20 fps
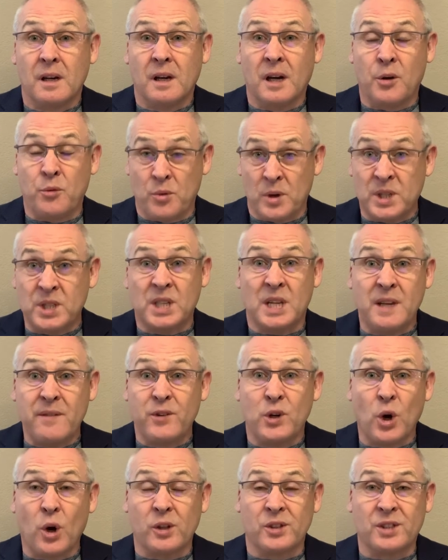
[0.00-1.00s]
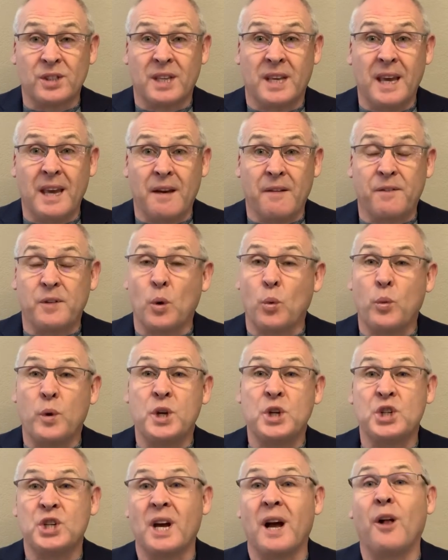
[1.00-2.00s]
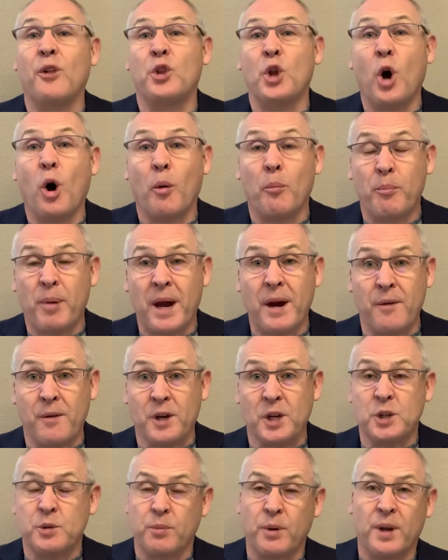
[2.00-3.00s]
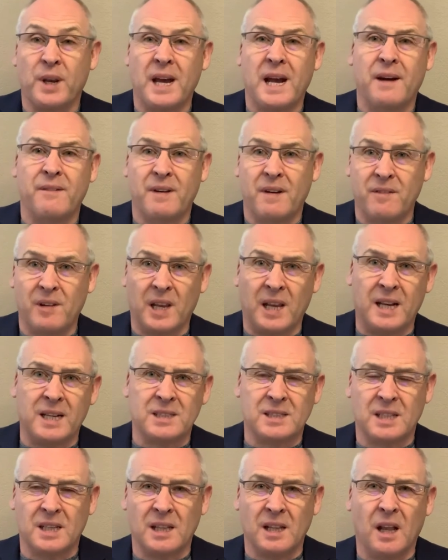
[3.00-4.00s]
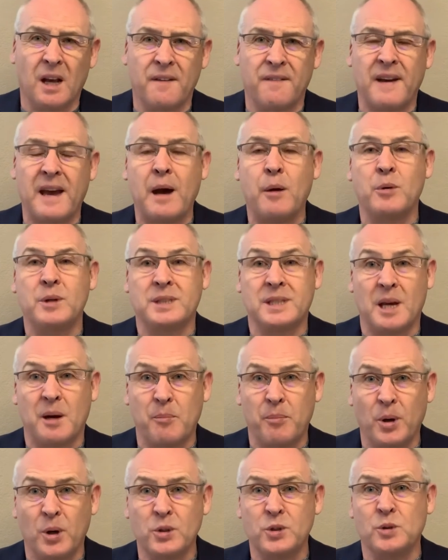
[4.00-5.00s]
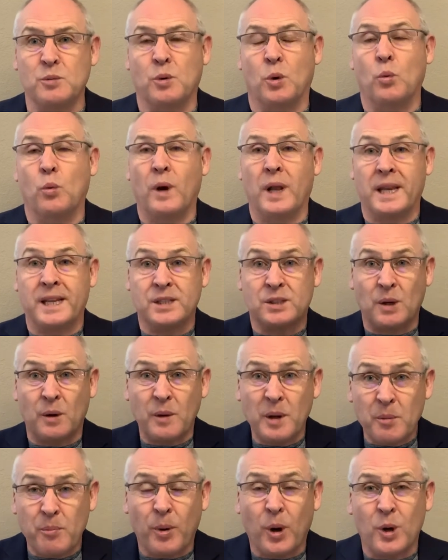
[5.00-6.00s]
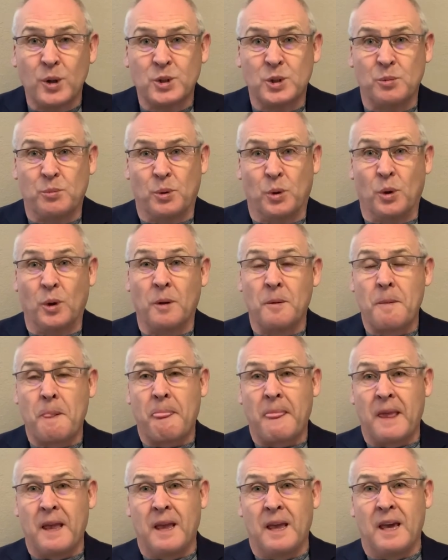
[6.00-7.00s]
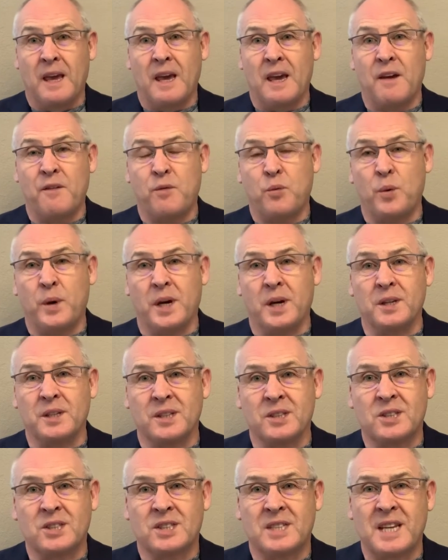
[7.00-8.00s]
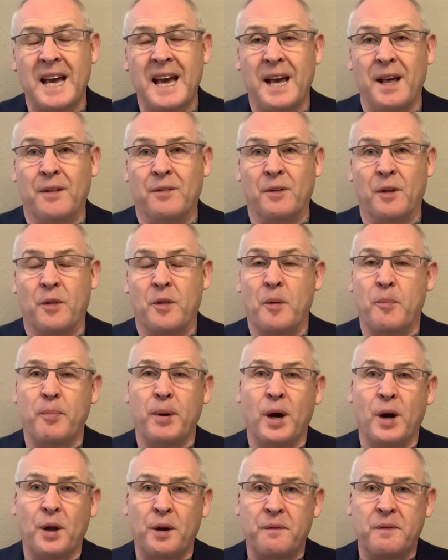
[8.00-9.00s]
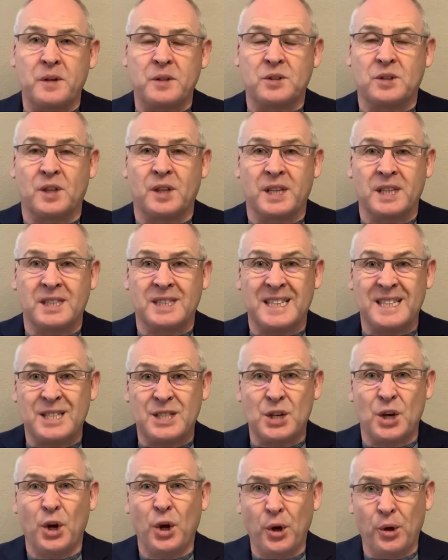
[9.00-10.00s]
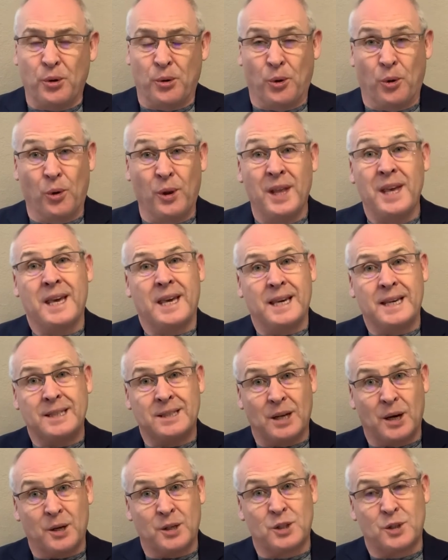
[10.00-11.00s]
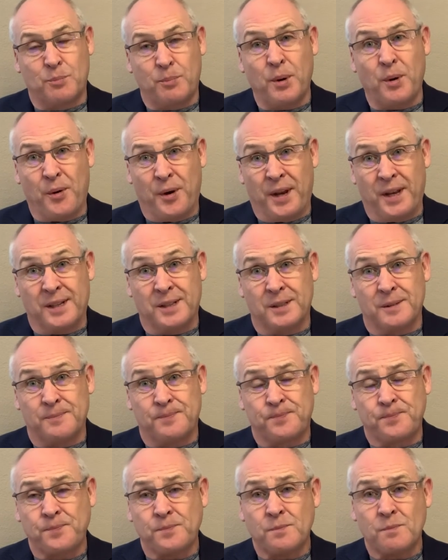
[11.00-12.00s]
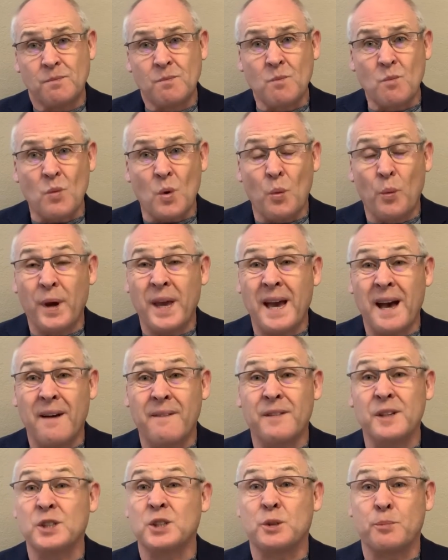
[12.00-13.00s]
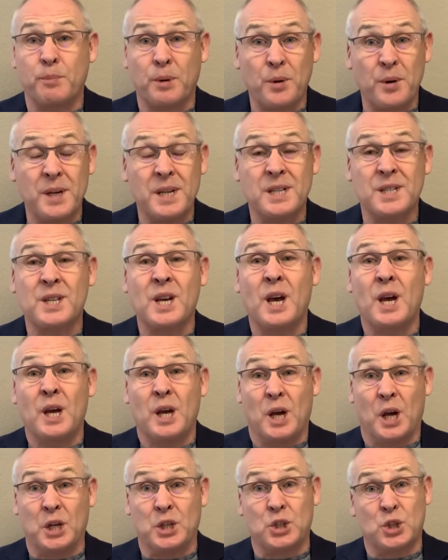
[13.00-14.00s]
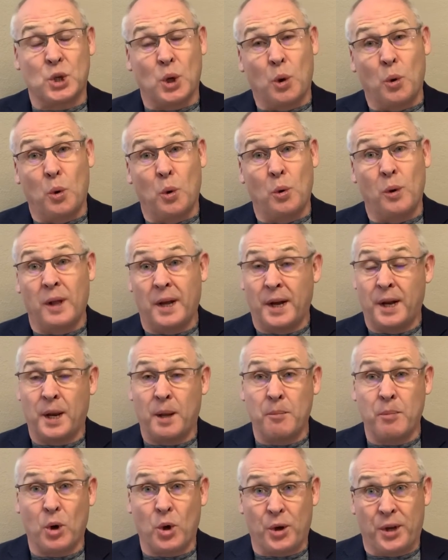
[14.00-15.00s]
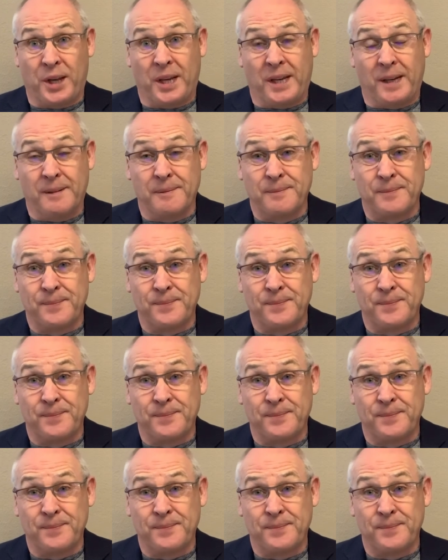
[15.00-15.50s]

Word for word: and receive God's gift that we shall not perish but have everlasting life. How is that possible? Well, it's only possible if we understand that the part of us that is eternal is our spirit. We have a spirit, a soul and a body.